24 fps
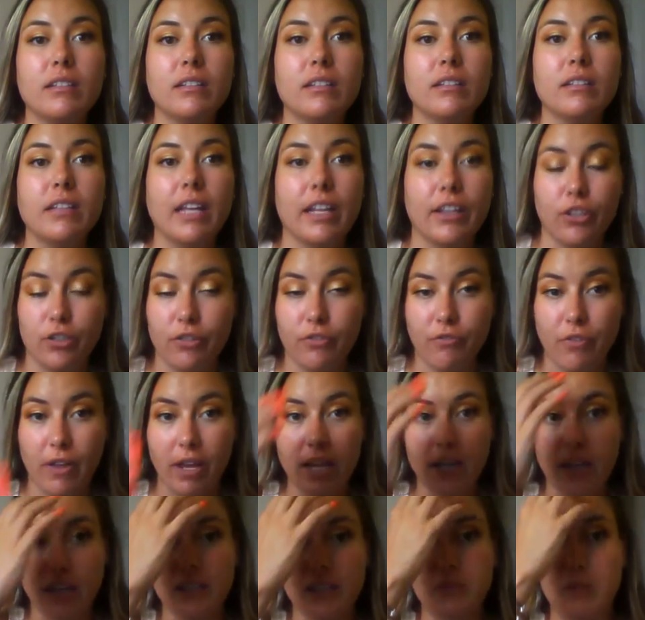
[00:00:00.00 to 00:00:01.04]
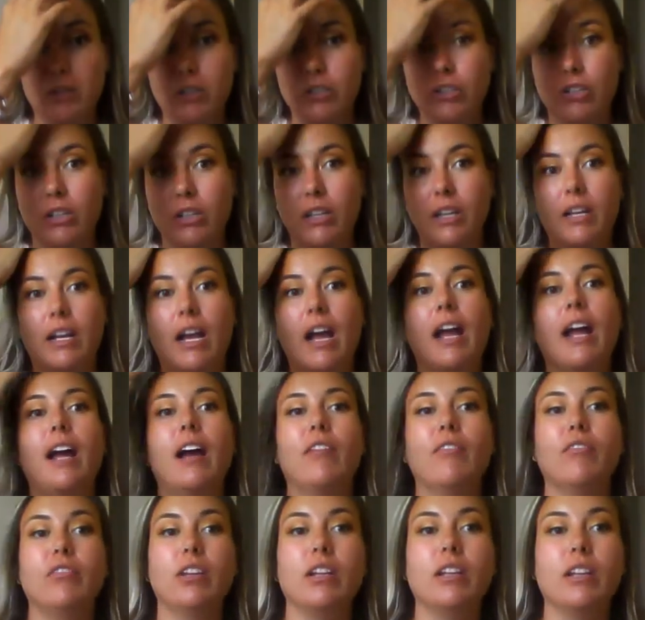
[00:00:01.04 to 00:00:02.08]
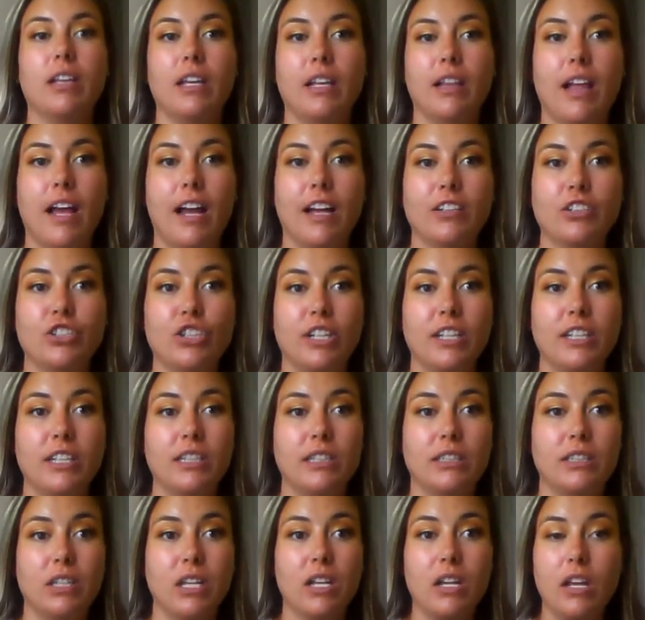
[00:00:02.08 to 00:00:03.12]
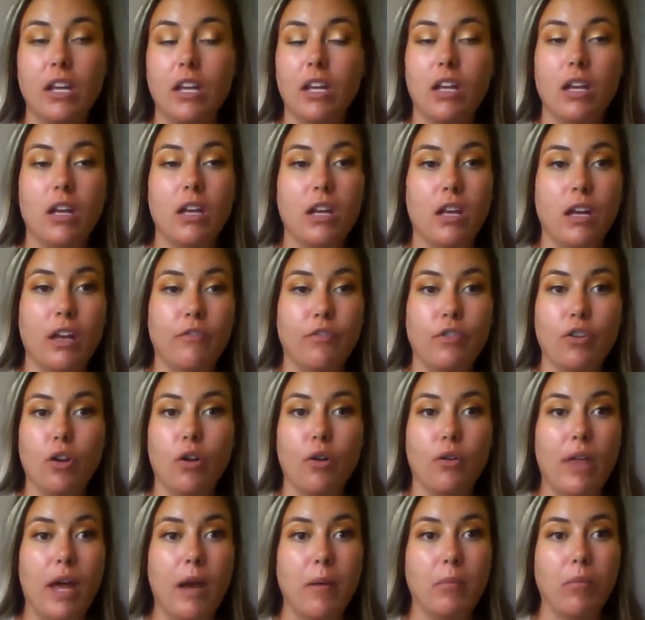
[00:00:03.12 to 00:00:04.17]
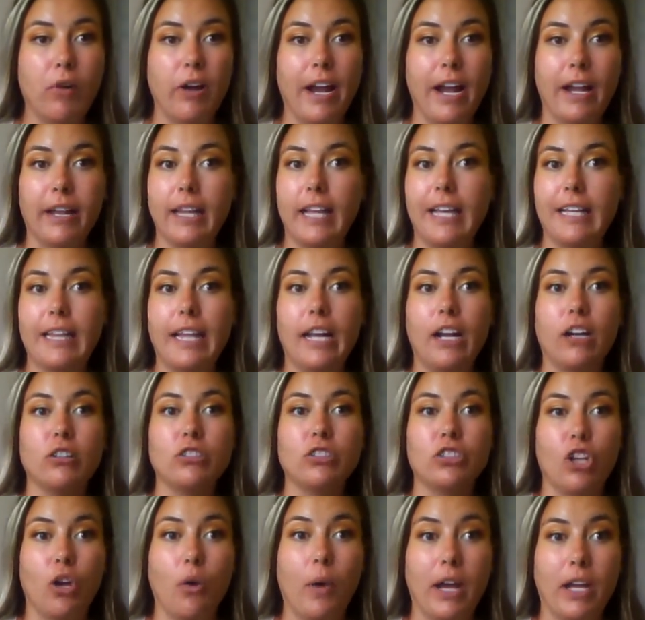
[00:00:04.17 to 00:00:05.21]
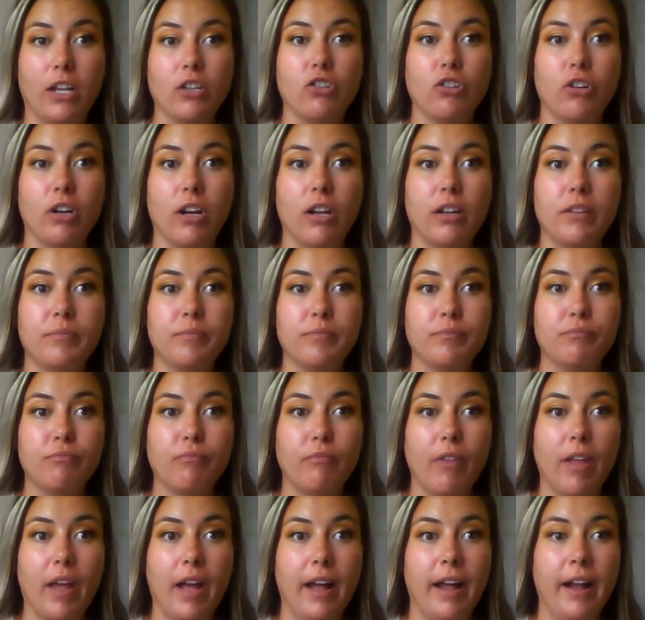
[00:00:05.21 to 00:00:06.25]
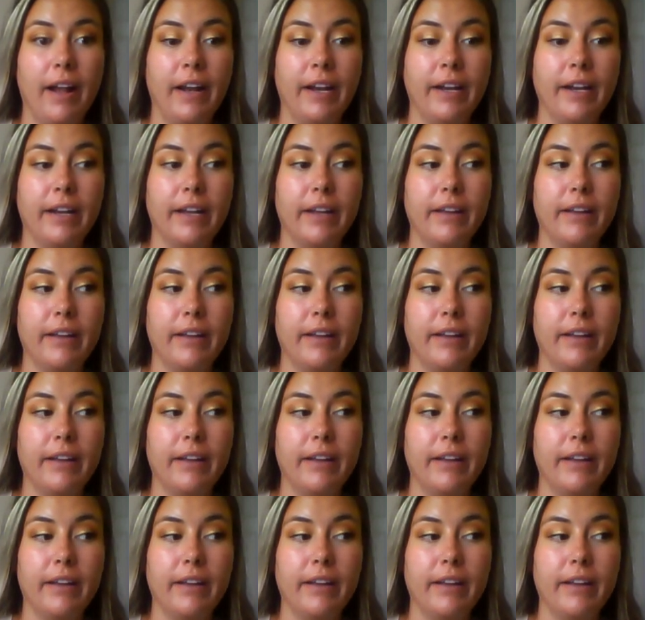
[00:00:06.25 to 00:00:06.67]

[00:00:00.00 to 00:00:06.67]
that they're fake. Especially, like, I have Lily lashes. You know that brand, like, they are so extra. And,